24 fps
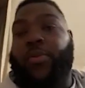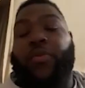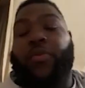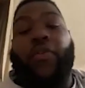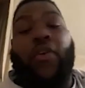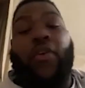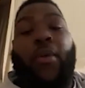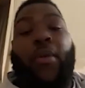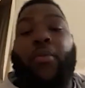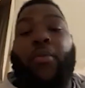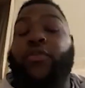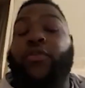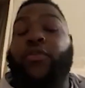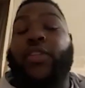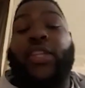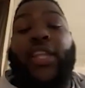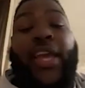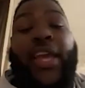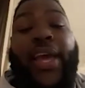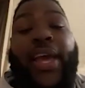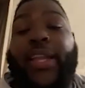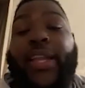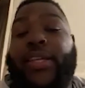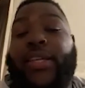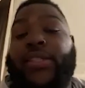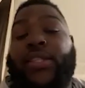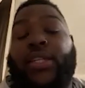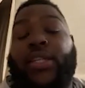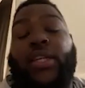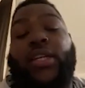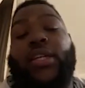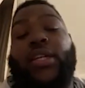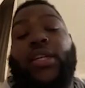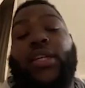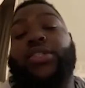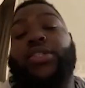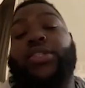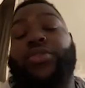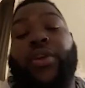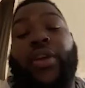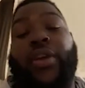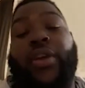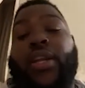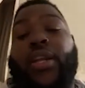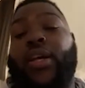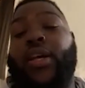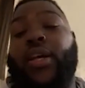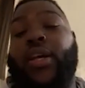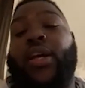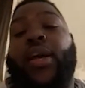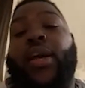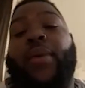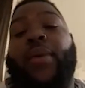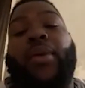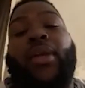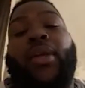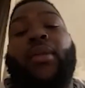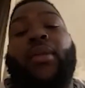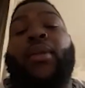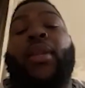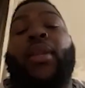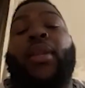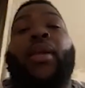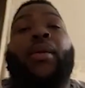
before I moved to Dallas to train, I mean,